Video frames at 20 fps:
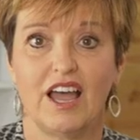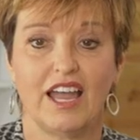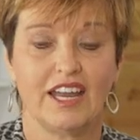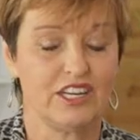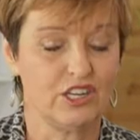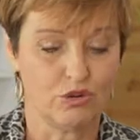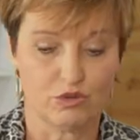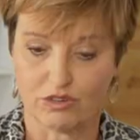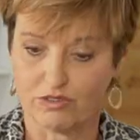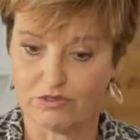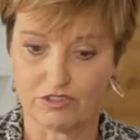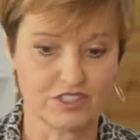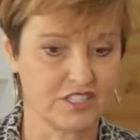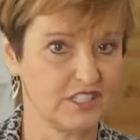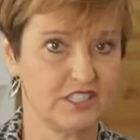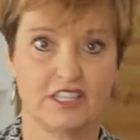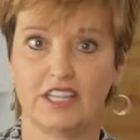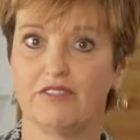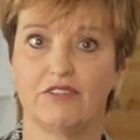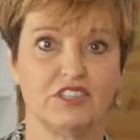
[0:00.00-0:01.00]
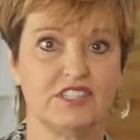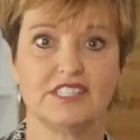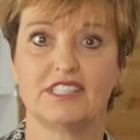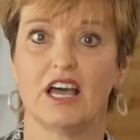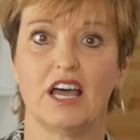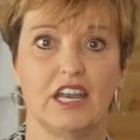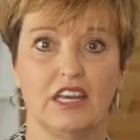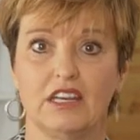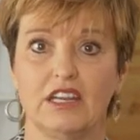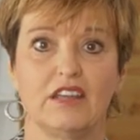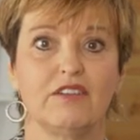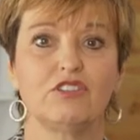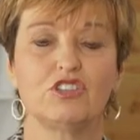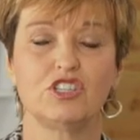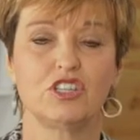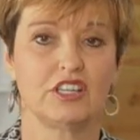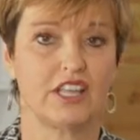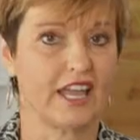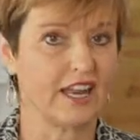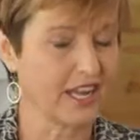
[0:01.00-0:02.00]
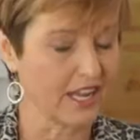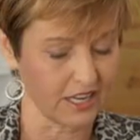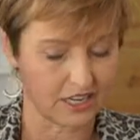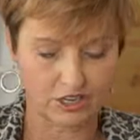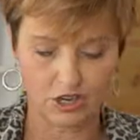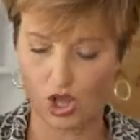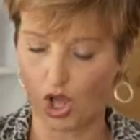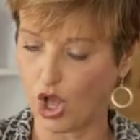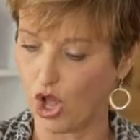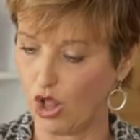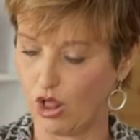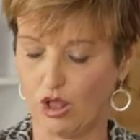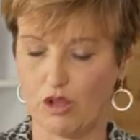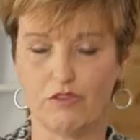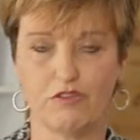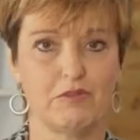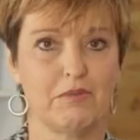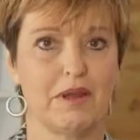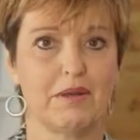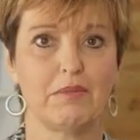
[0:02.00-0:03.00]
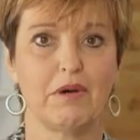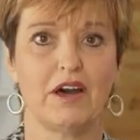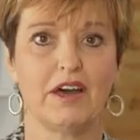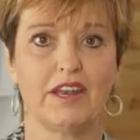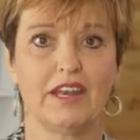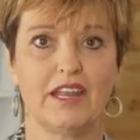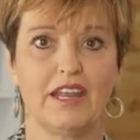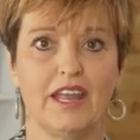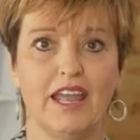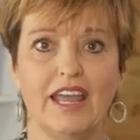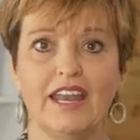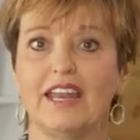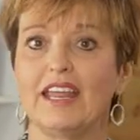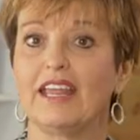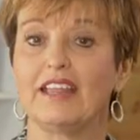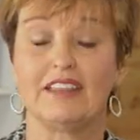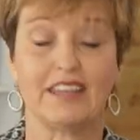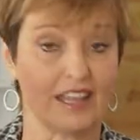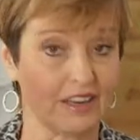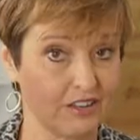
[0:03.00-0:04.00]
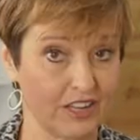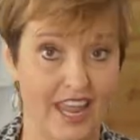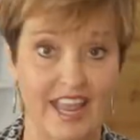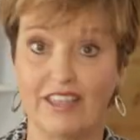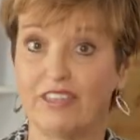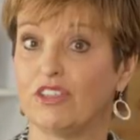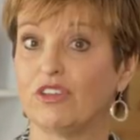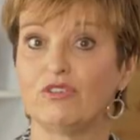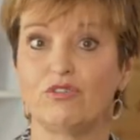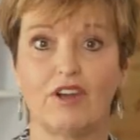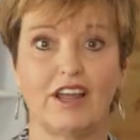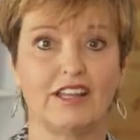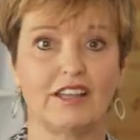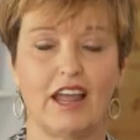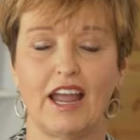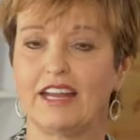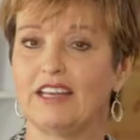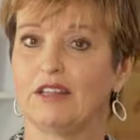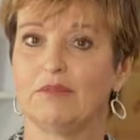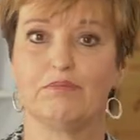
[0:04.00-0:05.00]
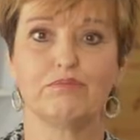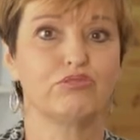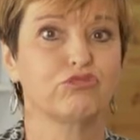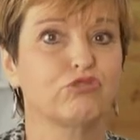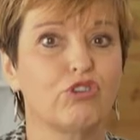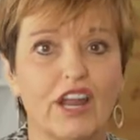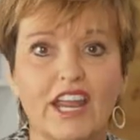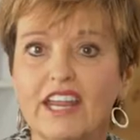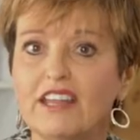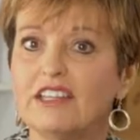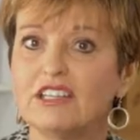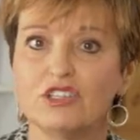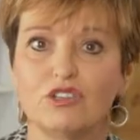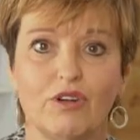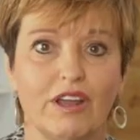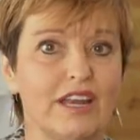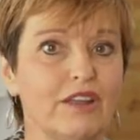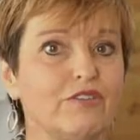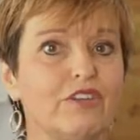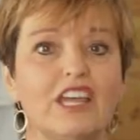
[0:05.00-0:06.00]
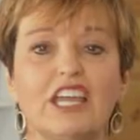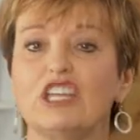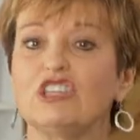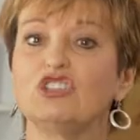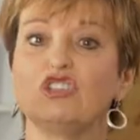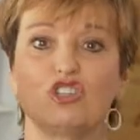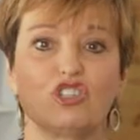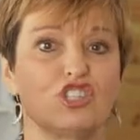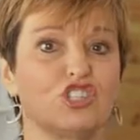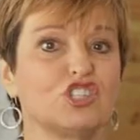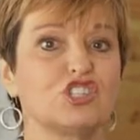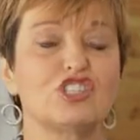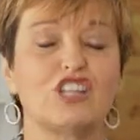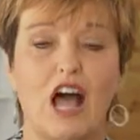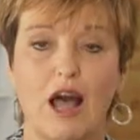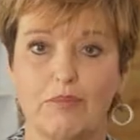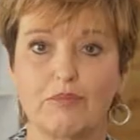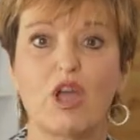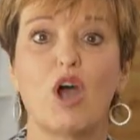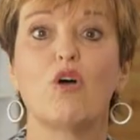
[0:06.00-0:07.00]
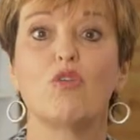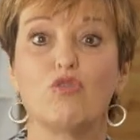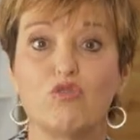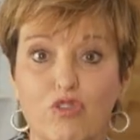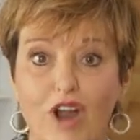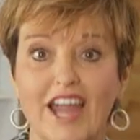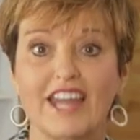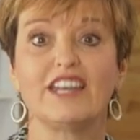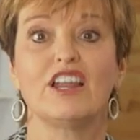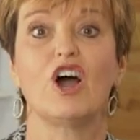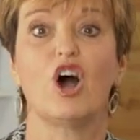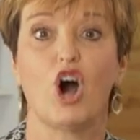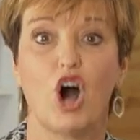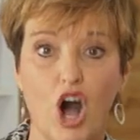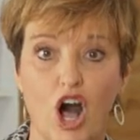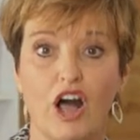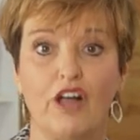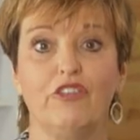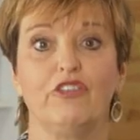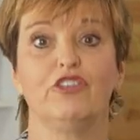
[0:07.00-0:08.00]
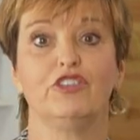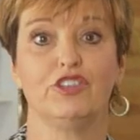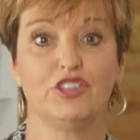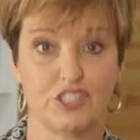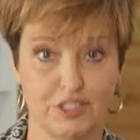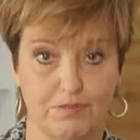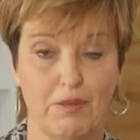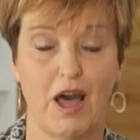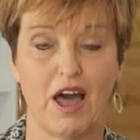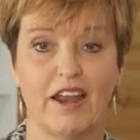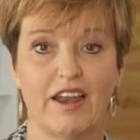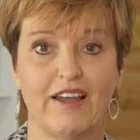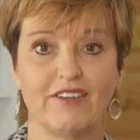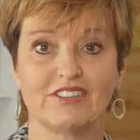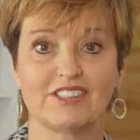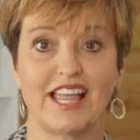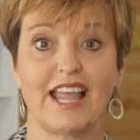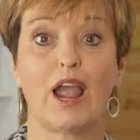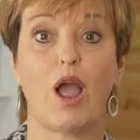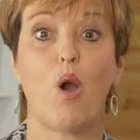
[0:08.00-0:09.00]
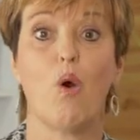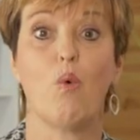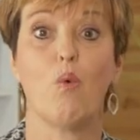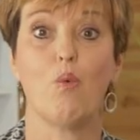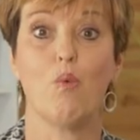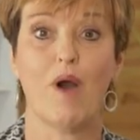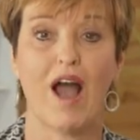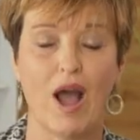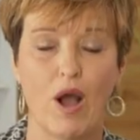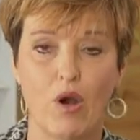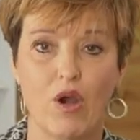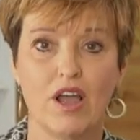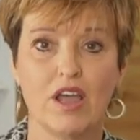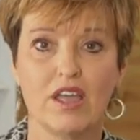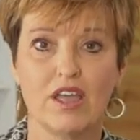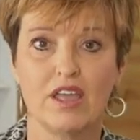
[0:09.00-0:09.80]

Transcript: I knew it was it was done. It was just, and I had it all over my body, and it, it ended right. I didn't pray, didn't do anything. It just stopped right on the spot. I was like, wow.